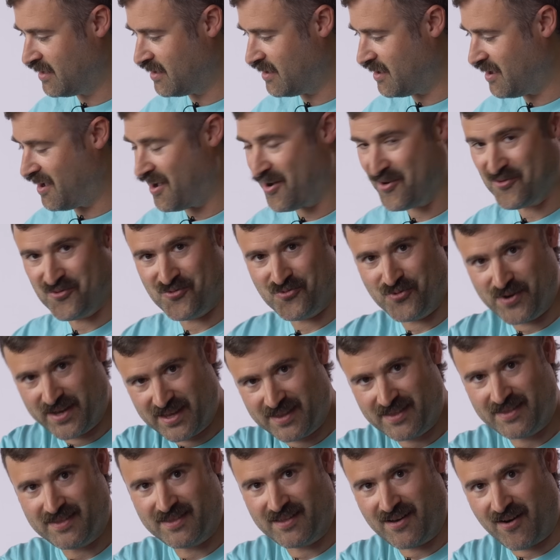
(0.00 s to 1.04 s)

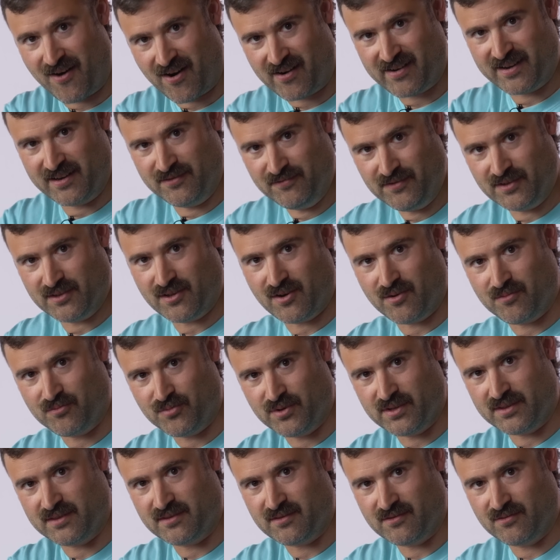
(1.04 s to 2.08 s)
with our envelope,
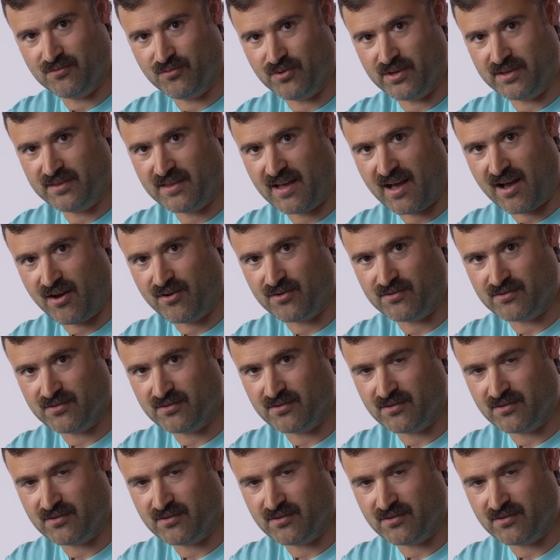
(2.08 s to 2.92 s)
with how